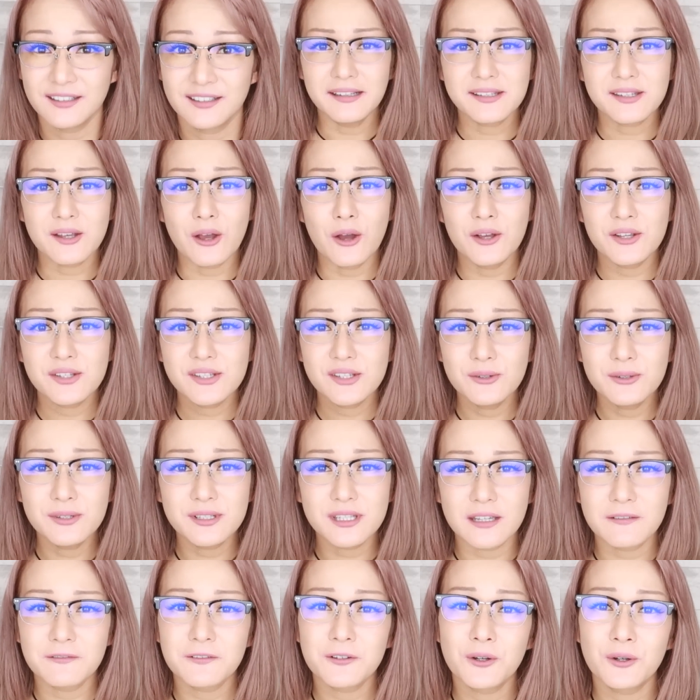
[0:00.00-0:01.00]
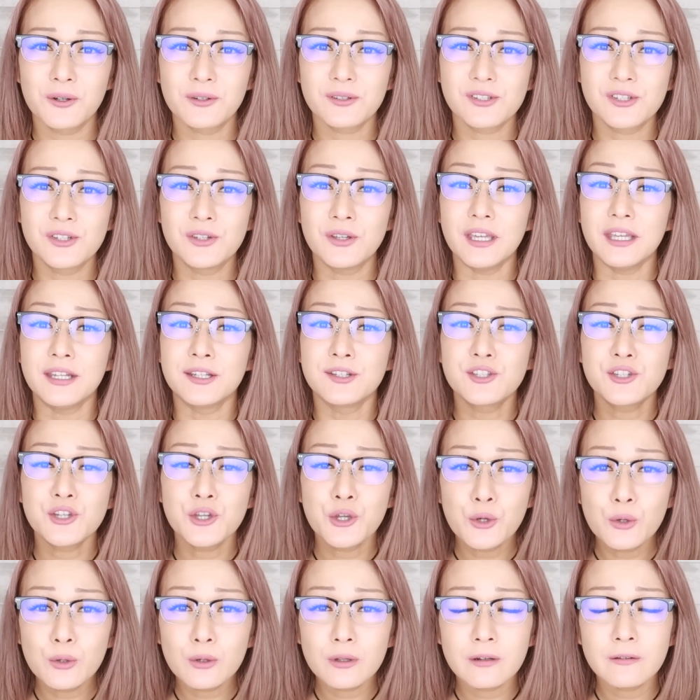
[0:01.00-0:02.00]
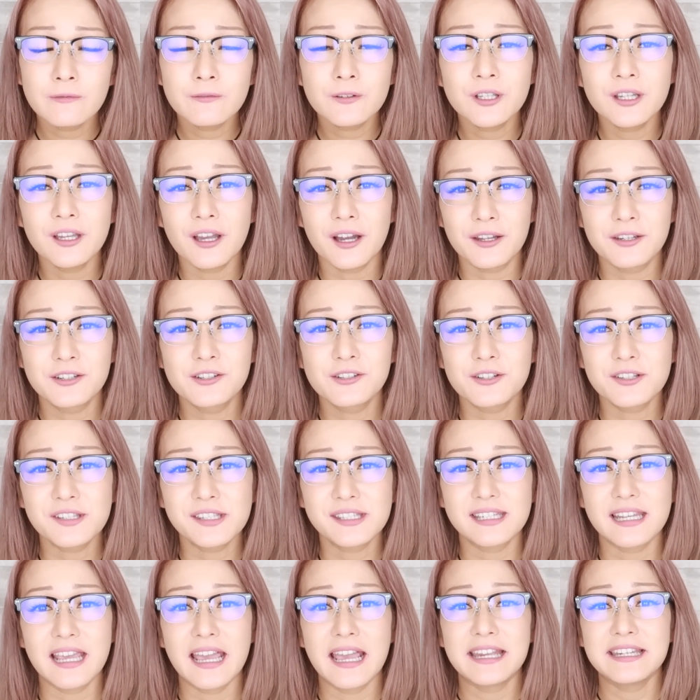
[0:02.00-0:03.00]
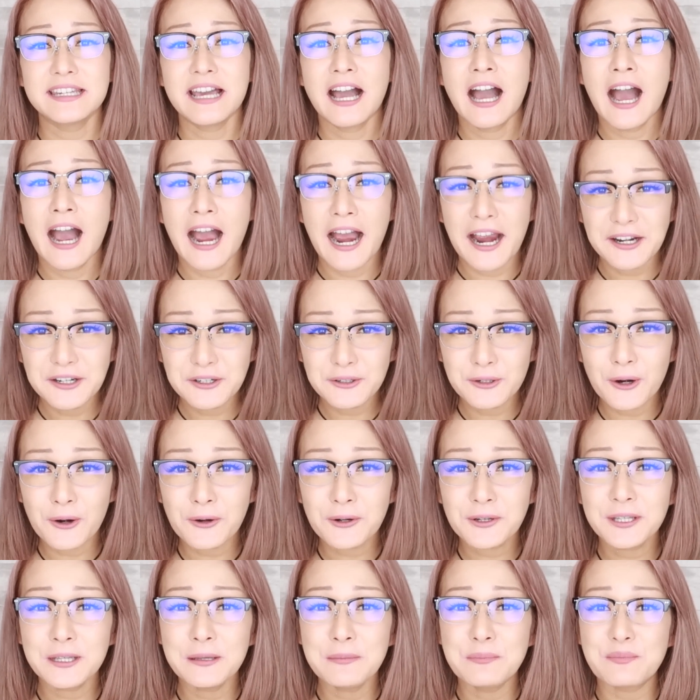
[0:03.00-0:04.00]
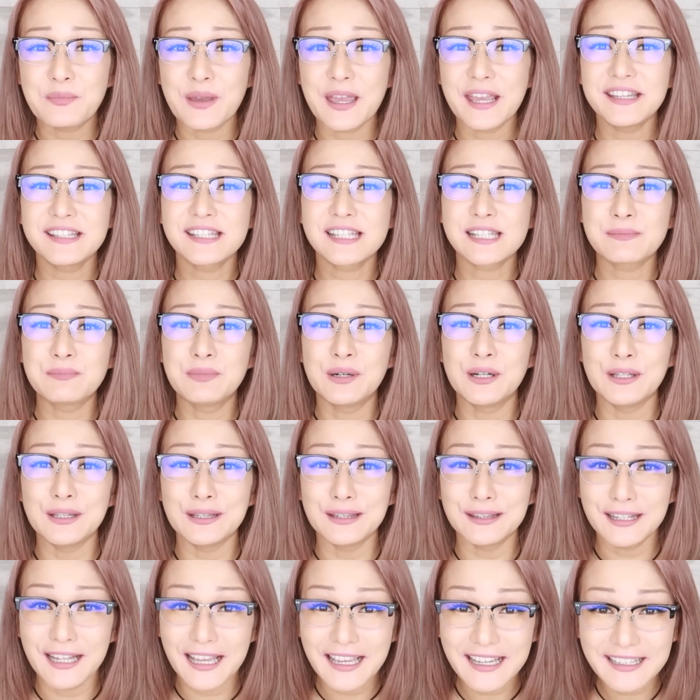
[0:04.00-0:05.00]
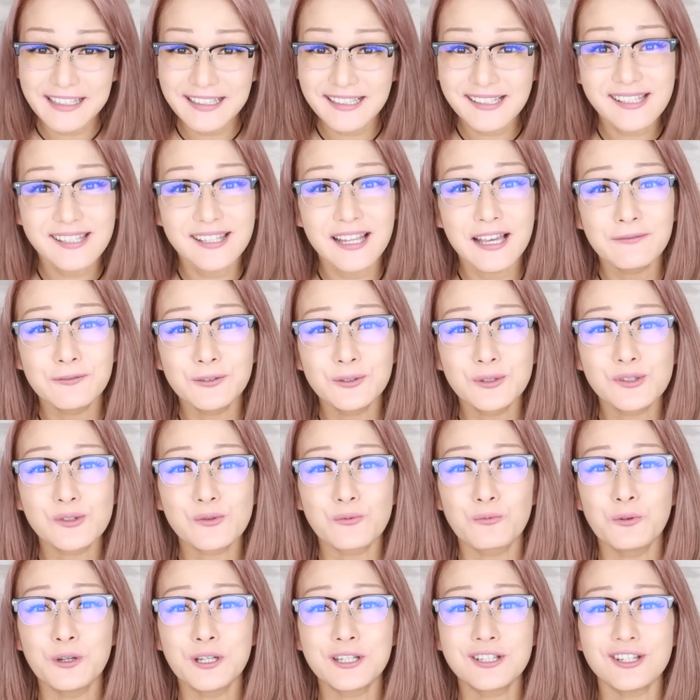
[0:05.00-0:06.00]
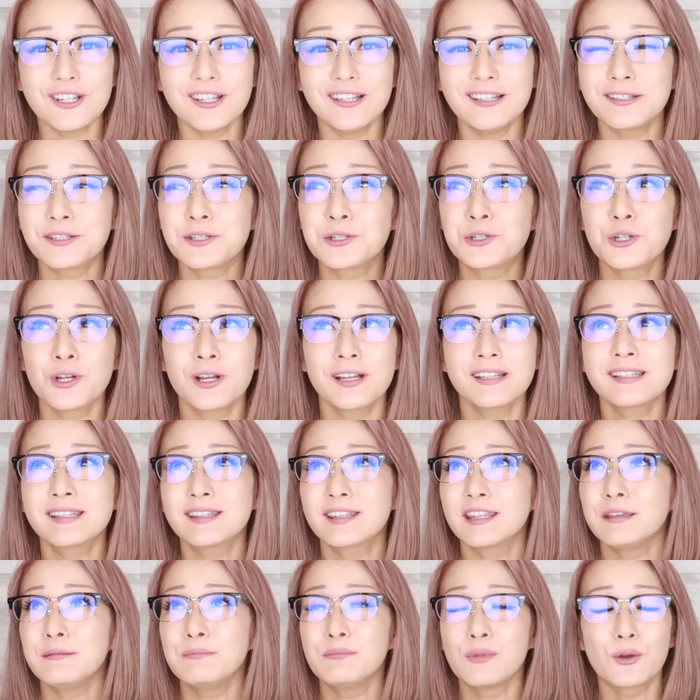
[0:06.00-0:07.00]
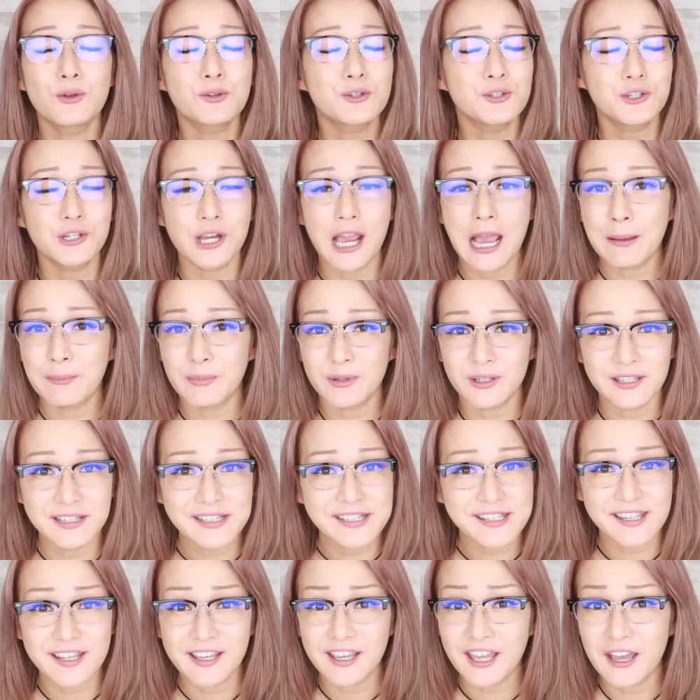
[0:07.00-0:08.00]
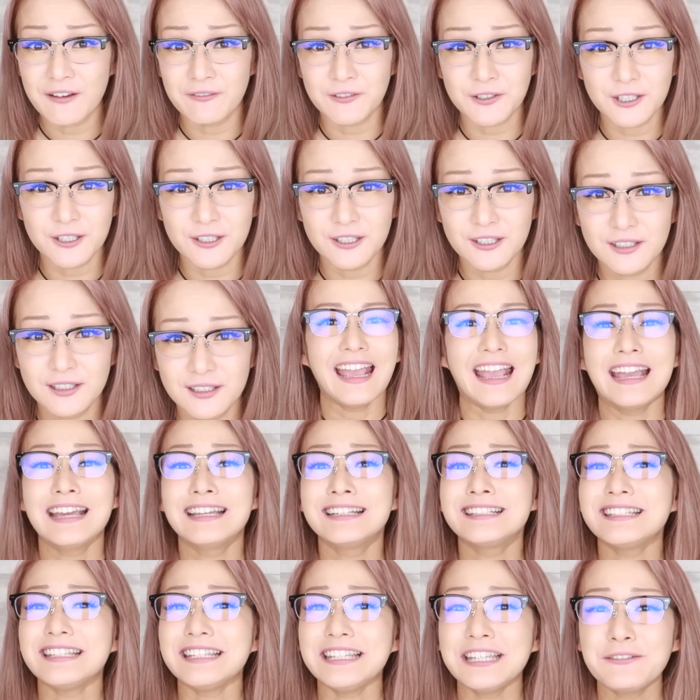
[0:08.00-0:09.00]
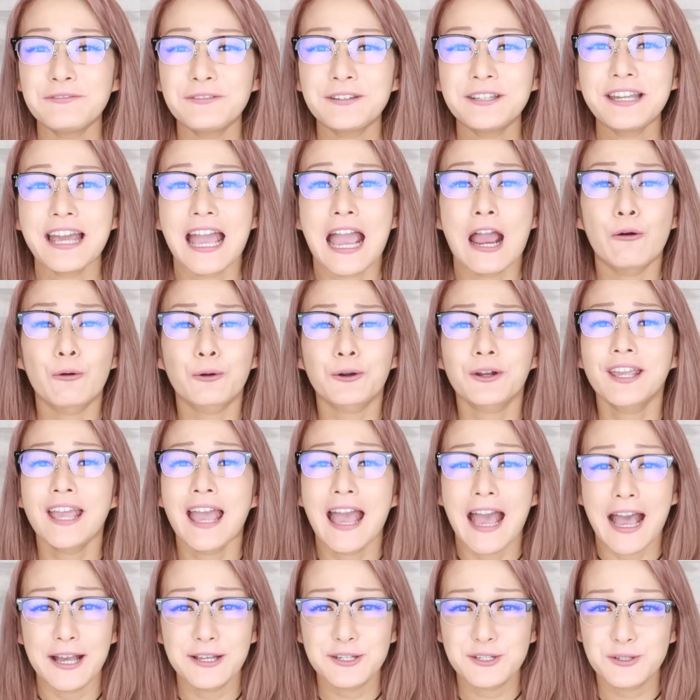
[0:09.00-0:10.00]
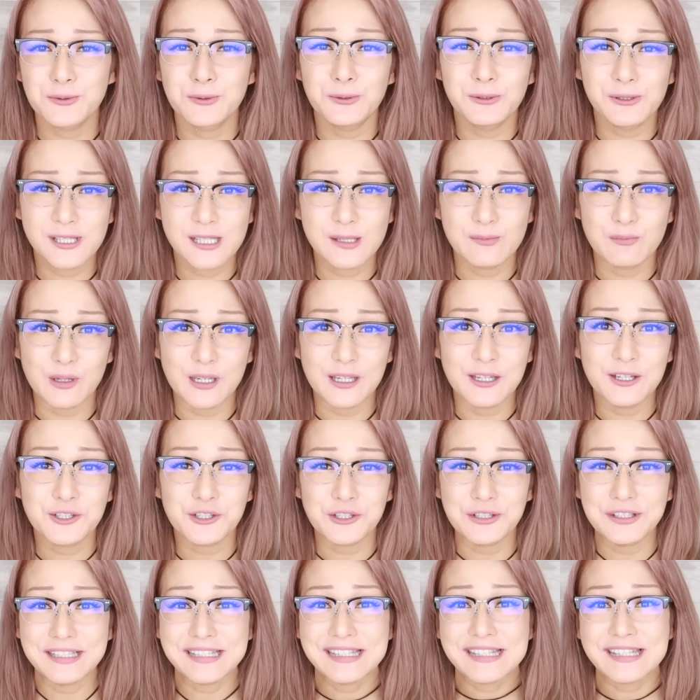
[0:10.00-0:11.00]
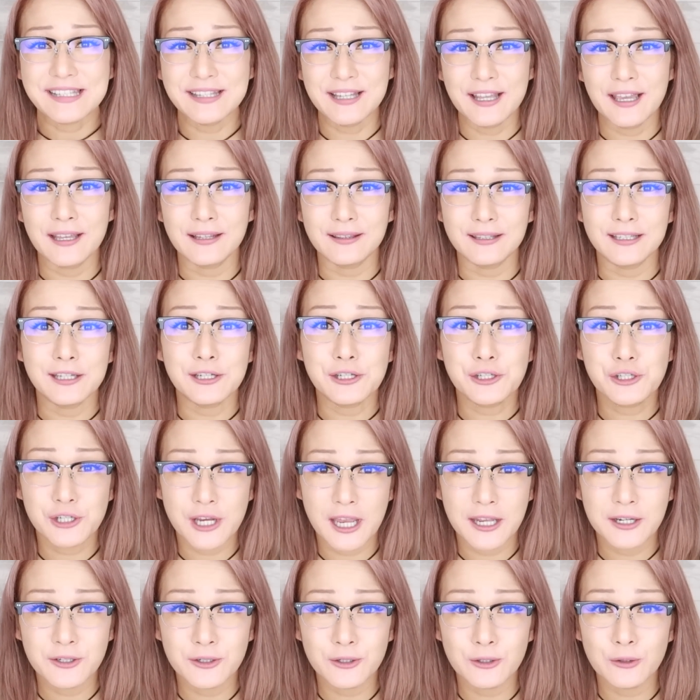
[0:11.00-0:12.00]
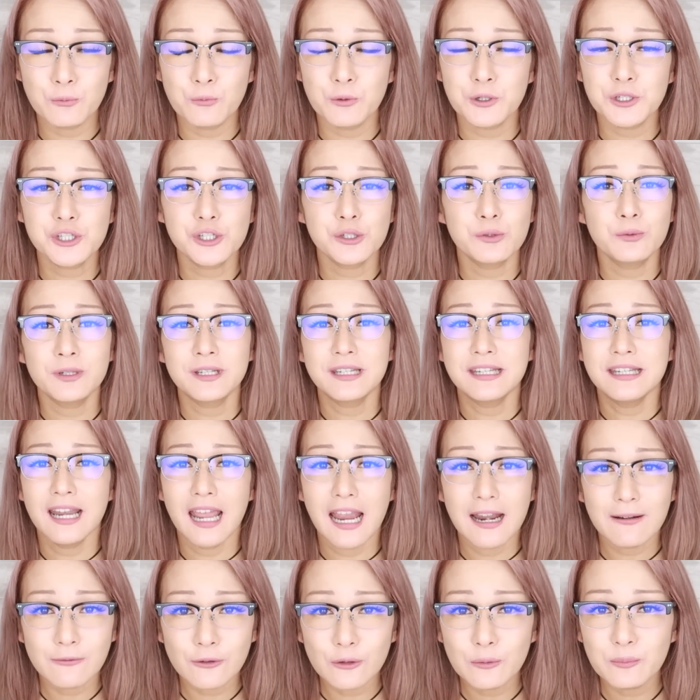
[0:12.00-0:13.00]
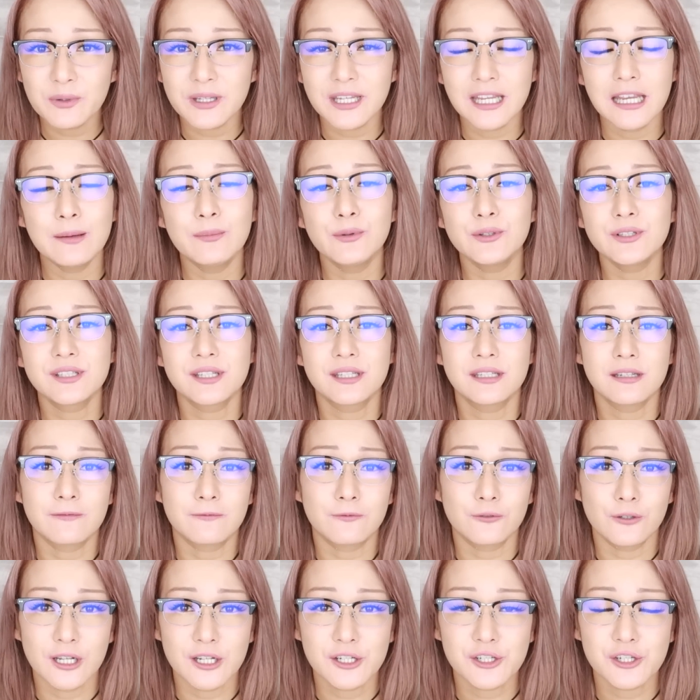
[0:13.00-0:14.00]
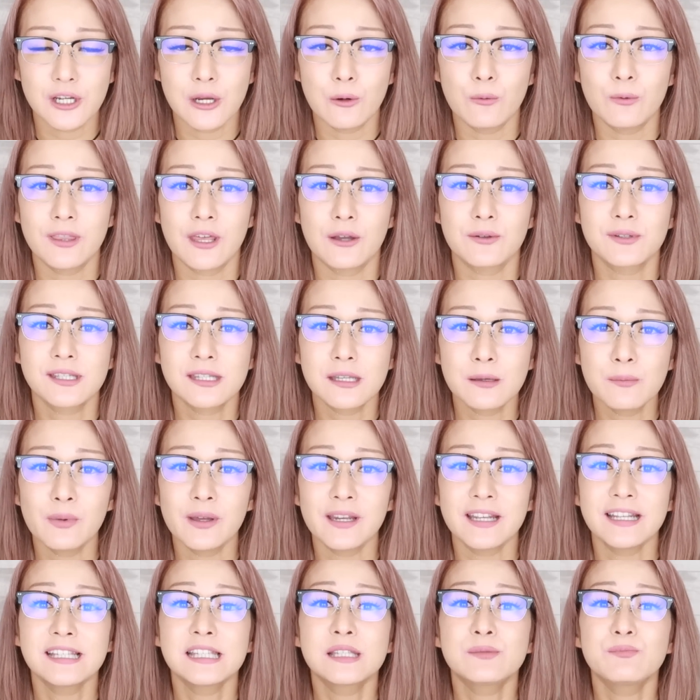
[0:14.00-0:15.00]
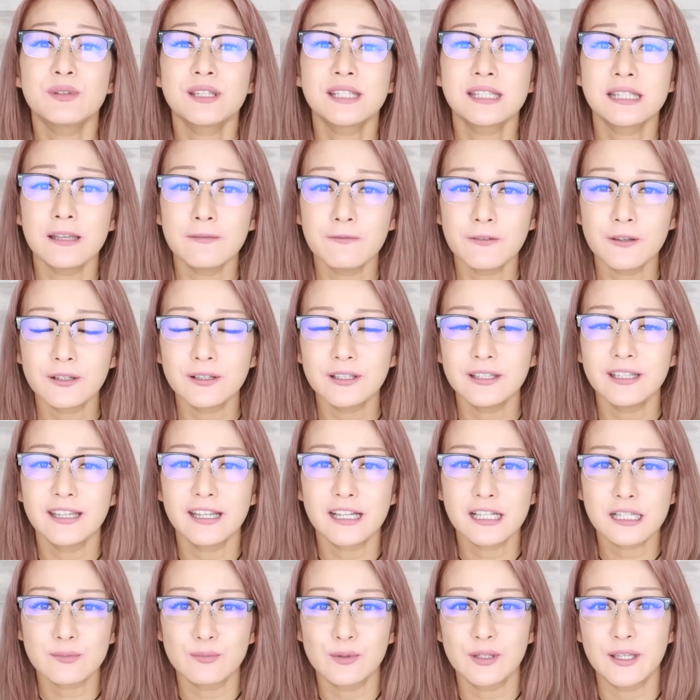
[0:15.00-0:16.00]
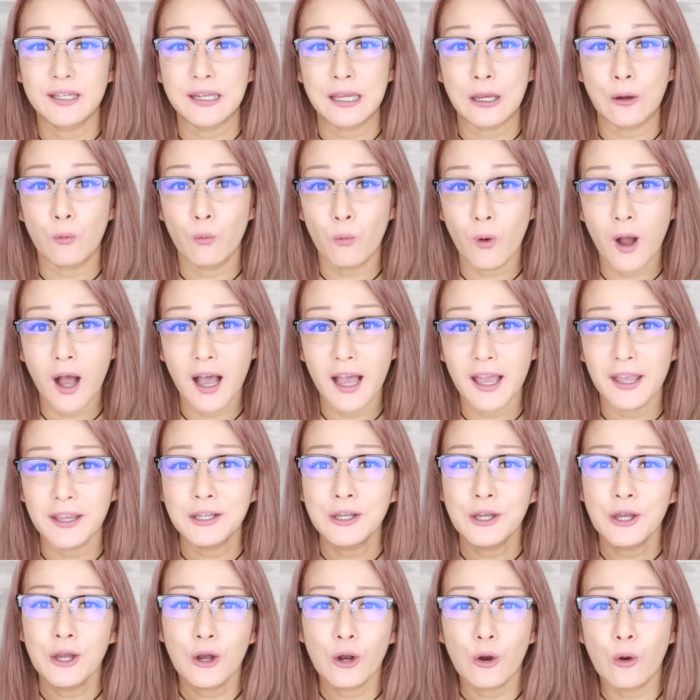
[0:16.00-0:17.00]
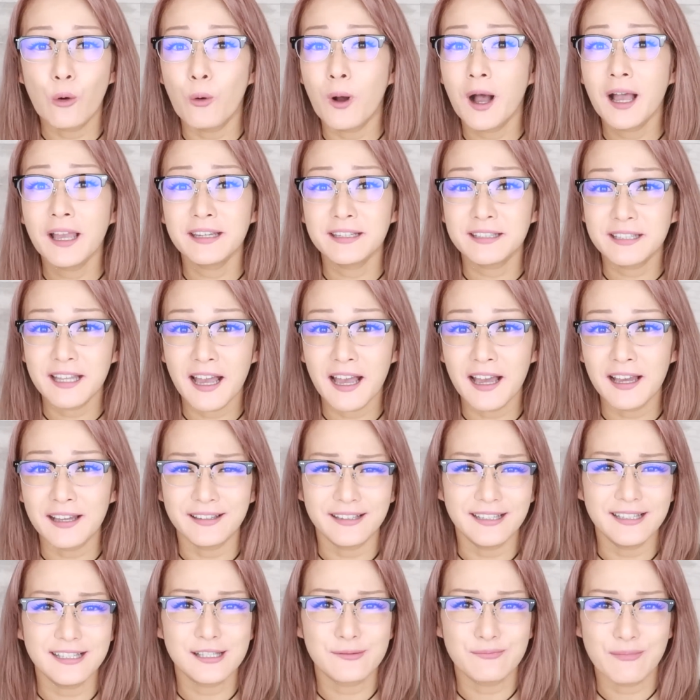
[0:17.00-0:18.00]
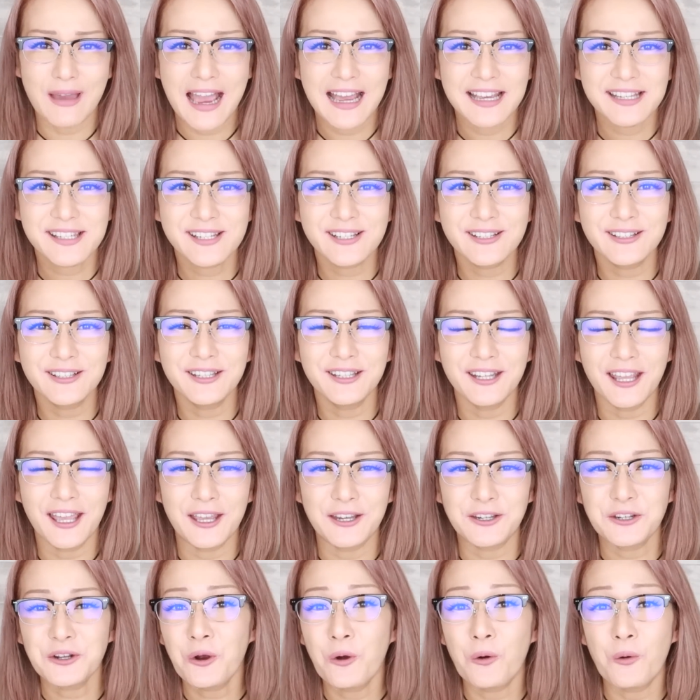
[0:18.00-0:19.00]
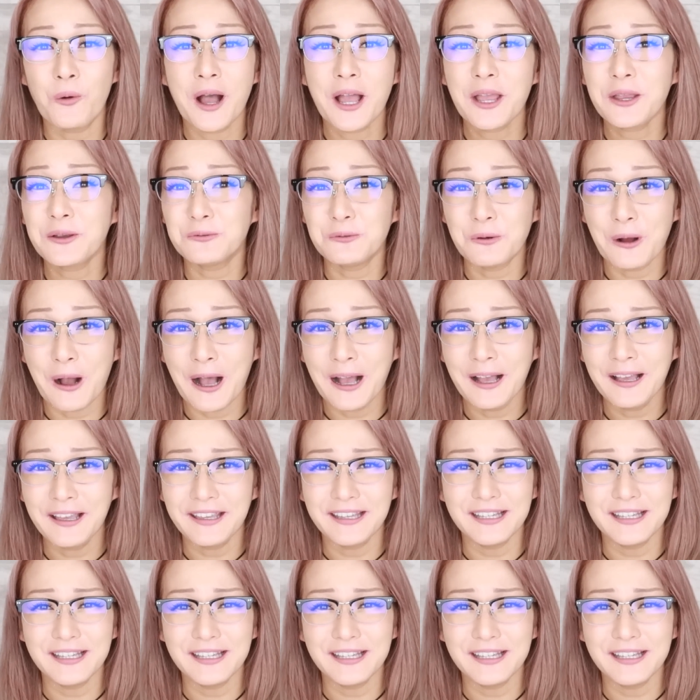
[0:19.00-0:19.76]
It's also difficult to intuitively understand hierarchy-based politeness levels, which is just the most Japanese thing ever. And even our casual speech is slightly gendered, which you would never be able to differentiate without somebody specifically explaining why kawaii na is masculine and kawaii wa